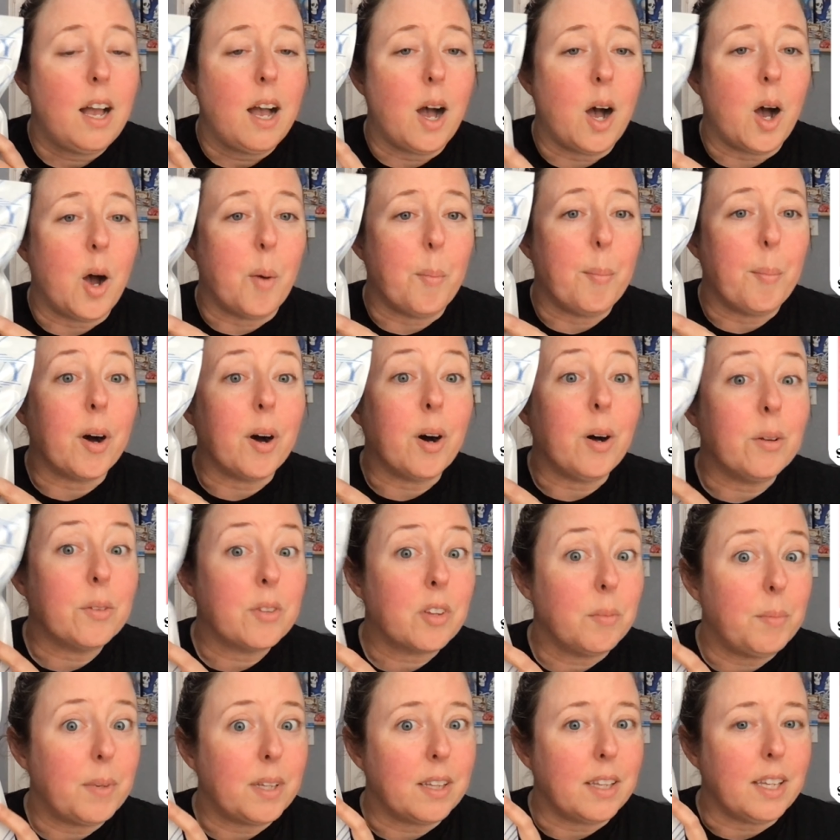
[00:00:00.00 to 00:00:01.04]
but
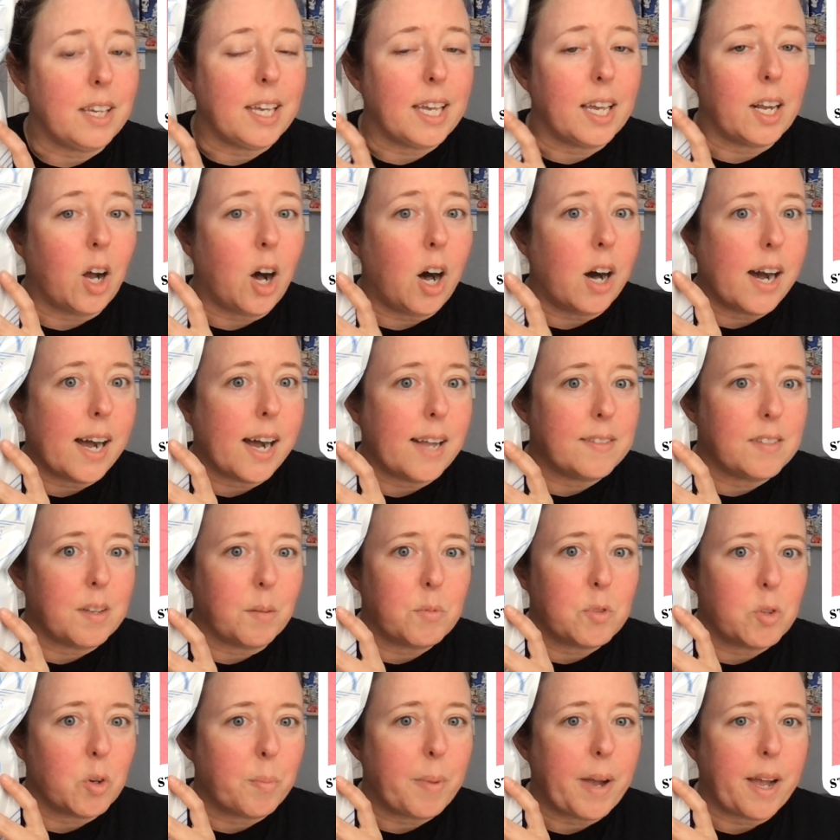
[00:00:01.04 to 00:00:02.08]
ultimately it all adds up
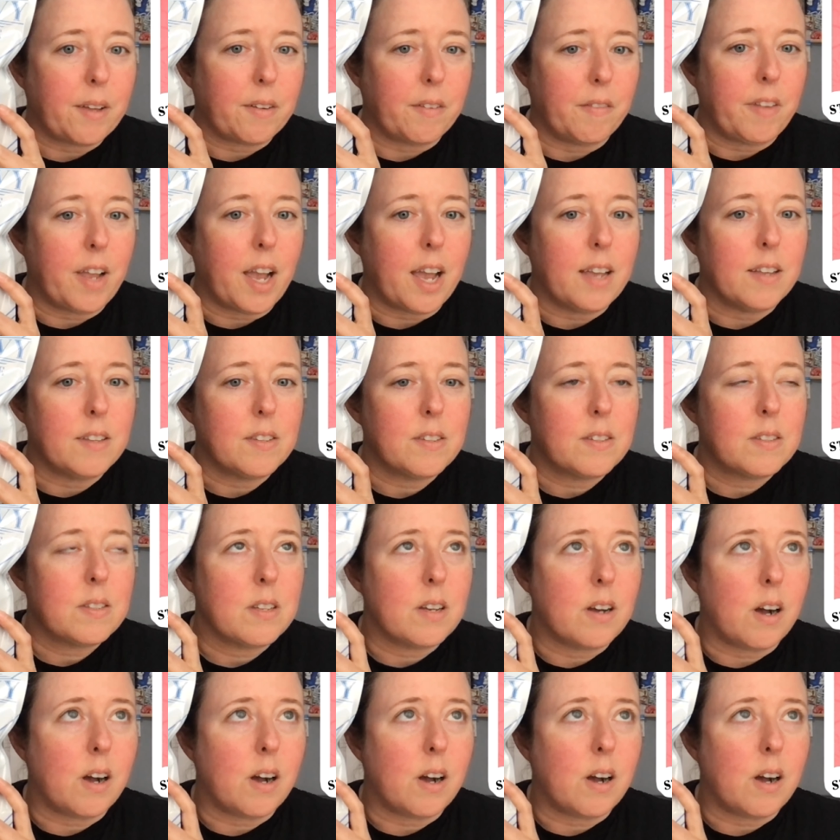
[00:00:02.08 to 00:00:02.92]
to a pound of dice.